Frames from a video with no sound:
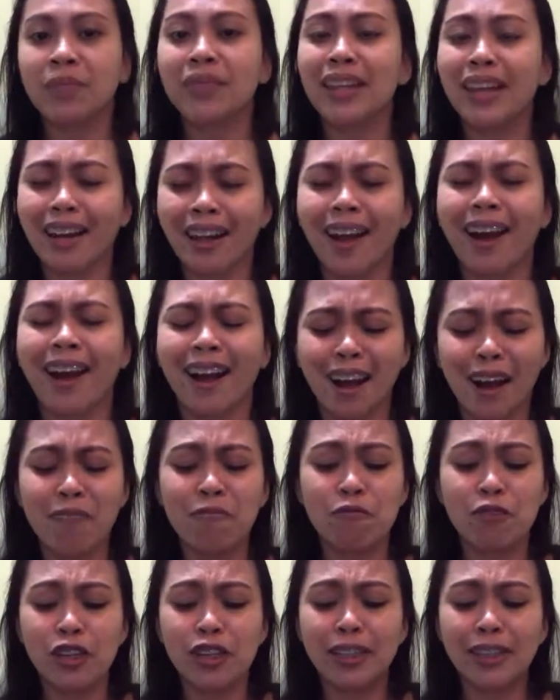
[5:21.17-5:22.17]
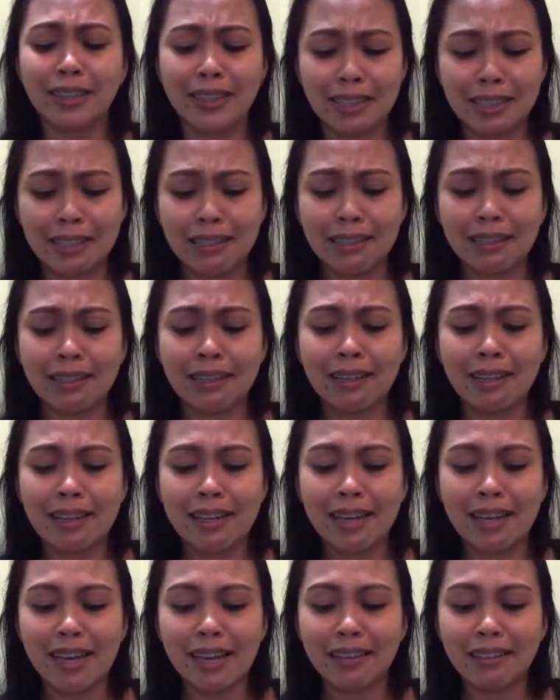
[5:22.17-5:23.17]
Talagang amoy tea.
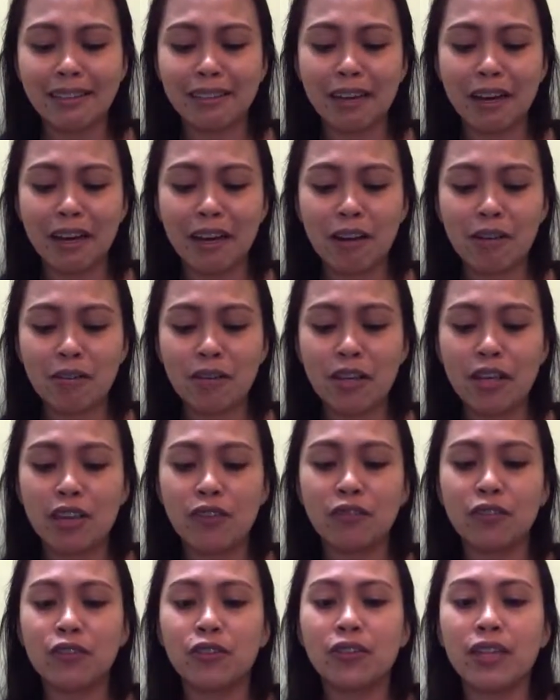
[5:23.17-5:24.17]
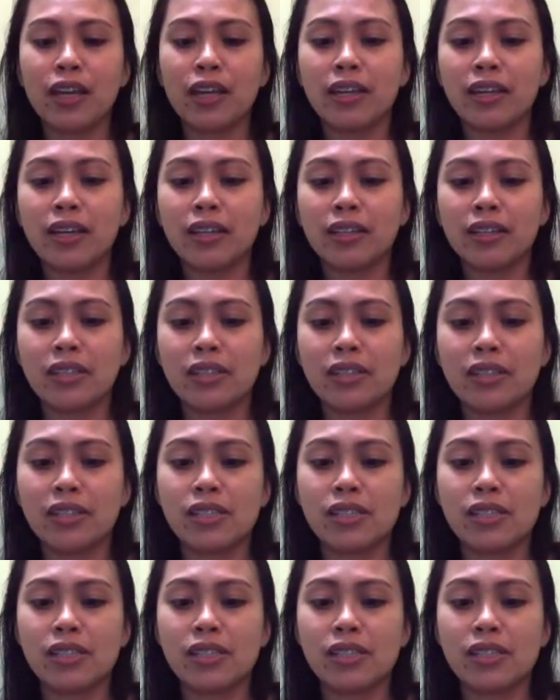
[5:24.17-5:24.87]
And if you take it,